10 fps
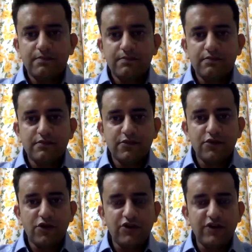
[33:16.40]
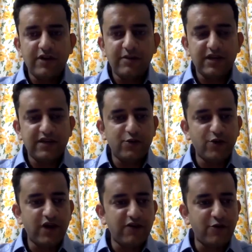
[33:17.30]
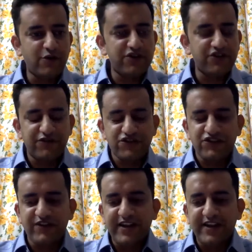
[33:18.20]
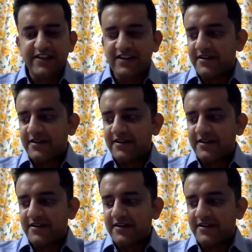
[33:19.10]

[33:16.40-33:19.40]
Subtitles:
Not really, but I do have a question for Shireen.